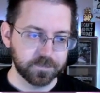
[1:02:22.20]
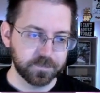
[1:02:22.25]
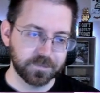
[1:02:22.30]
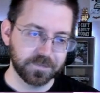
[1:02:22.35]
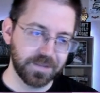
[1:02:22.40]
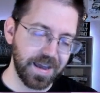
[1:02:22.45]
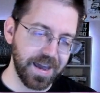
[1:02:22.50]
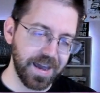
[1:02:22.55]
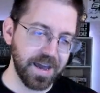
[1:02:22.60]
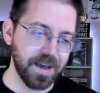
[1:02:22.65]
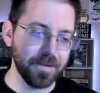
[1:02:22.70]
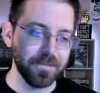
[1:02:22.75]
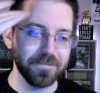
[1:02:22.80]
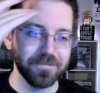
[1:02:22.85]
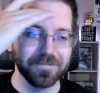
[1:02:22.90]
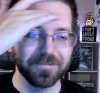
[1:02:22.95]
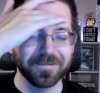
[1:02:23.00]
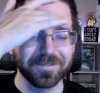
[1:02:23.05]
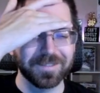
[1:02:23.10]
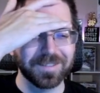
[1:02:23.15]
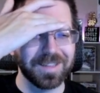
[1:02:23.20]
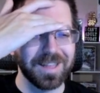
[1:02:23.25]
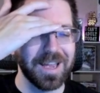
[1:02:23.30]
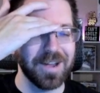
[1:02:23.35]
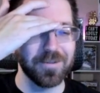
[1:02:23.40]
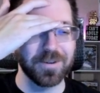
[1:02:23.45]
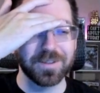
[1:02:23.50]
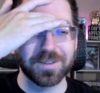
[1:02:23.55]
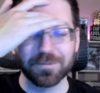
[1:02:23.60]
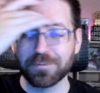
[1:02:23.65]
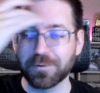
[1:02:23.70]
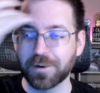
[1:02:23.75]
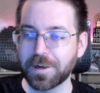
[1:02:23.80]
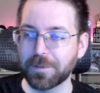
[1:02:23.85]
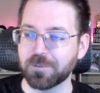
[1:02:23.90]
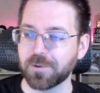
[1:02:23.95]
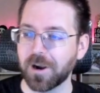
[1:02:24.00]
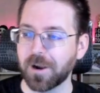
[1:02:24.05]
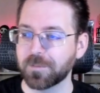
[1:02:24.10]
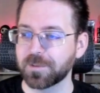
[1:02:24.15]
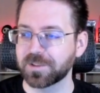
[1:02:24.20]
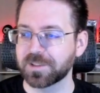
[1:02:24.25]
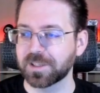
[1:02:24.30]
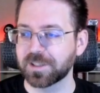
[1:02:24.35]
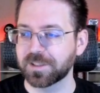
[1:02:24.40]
Damn! That was a pretty promising